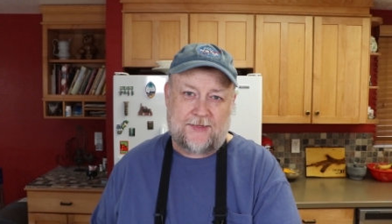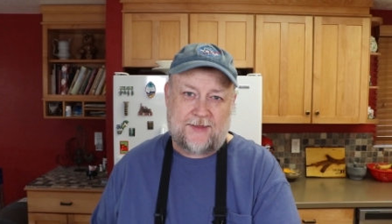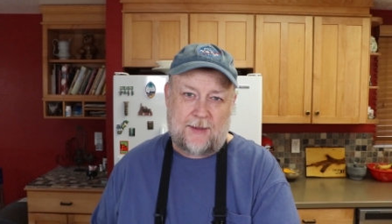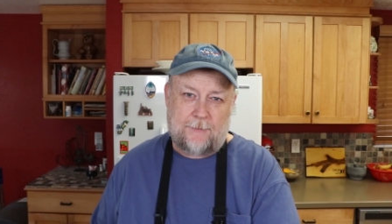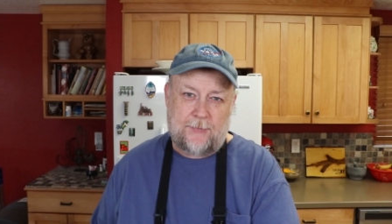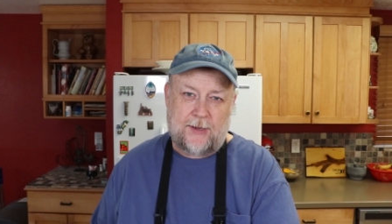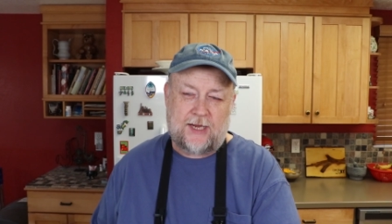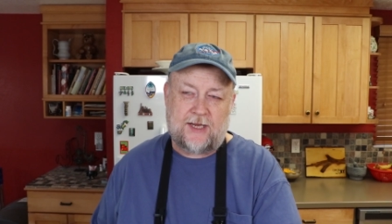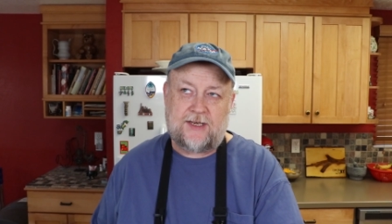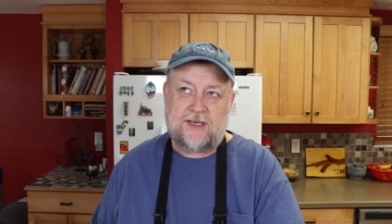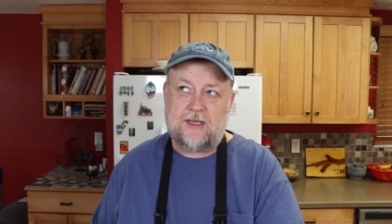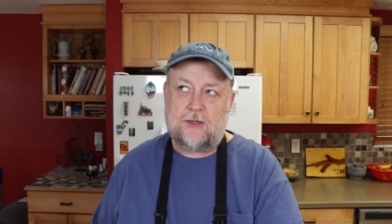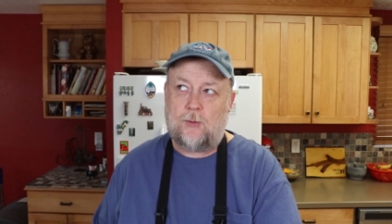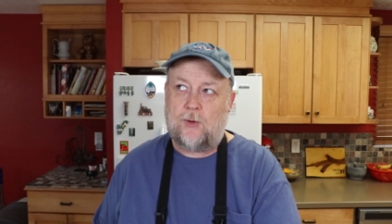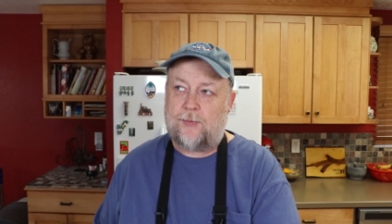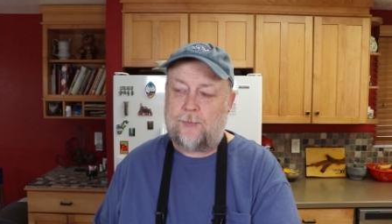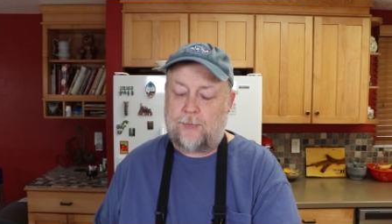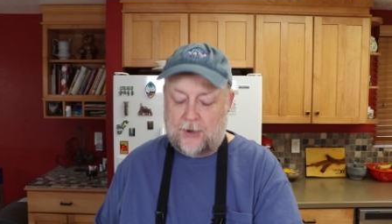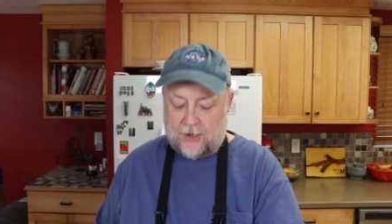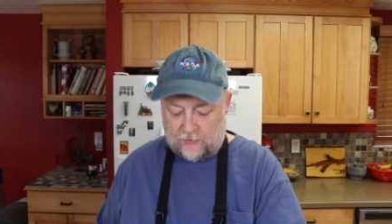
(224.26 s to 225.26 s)
not that big a
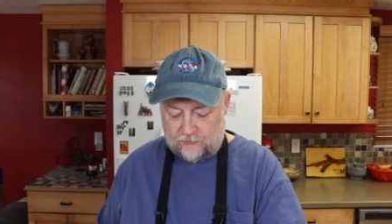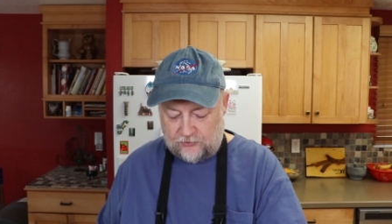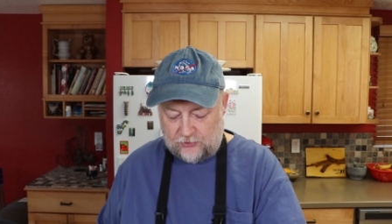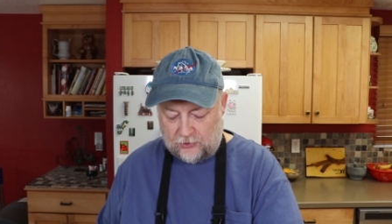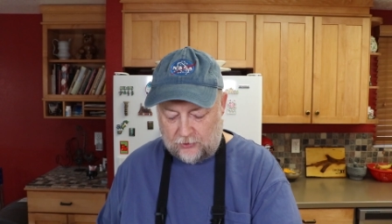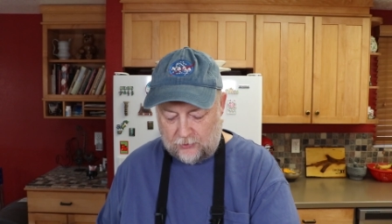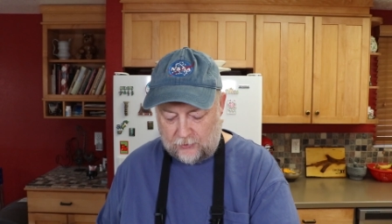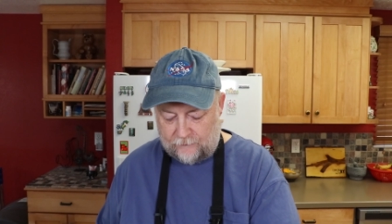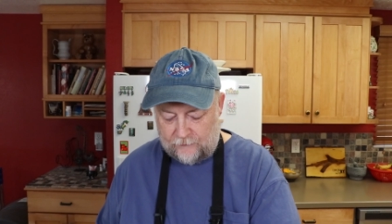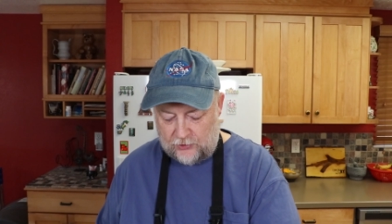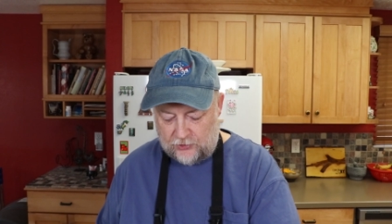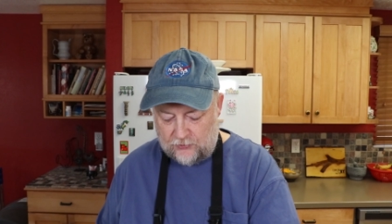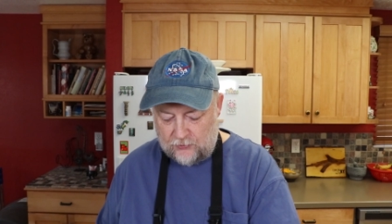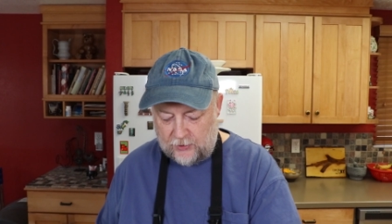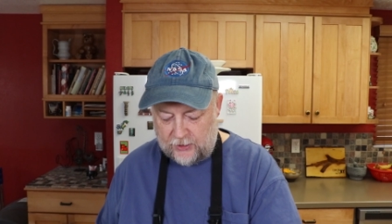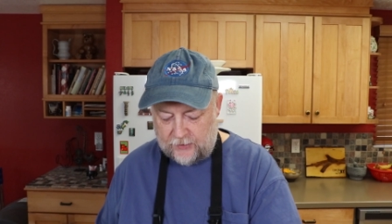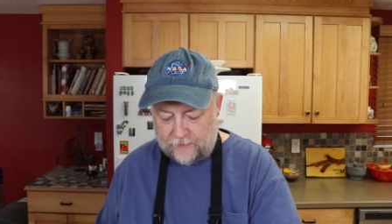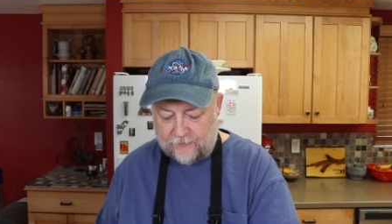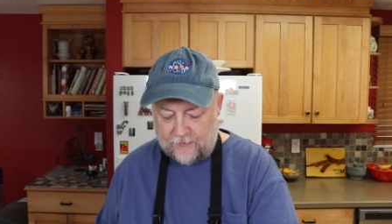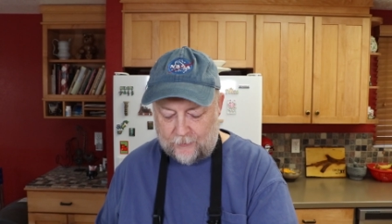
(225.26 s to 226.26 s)
deal with brown sugar if you
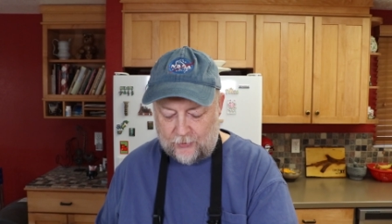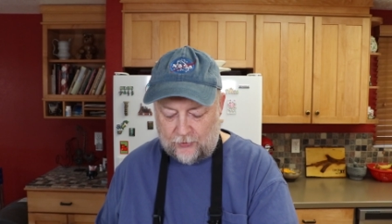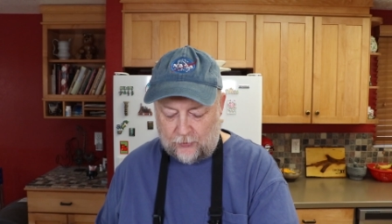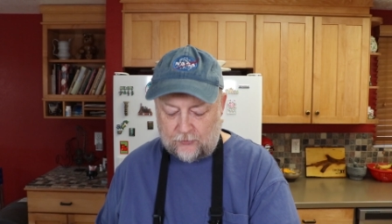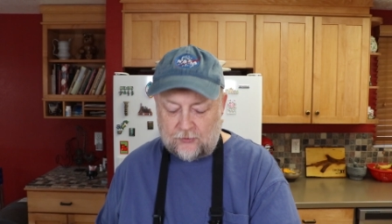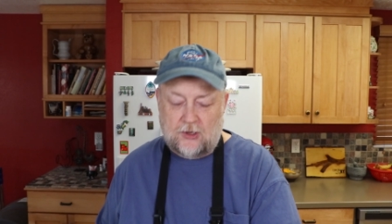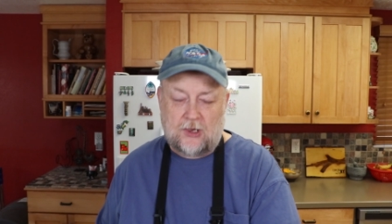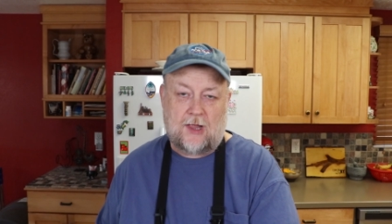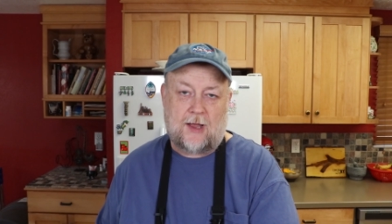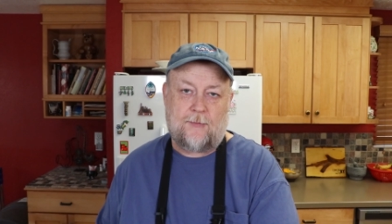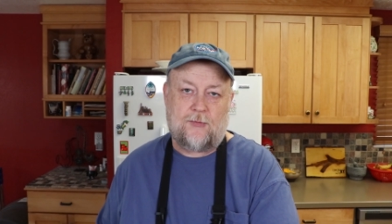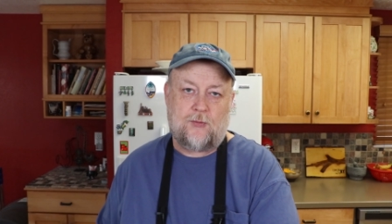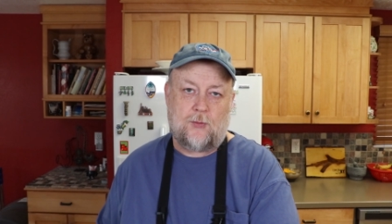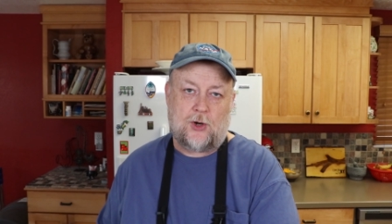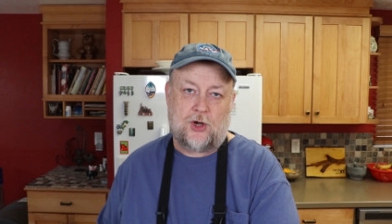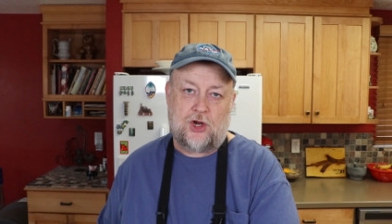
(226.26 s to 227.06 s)
do get some of those clumps.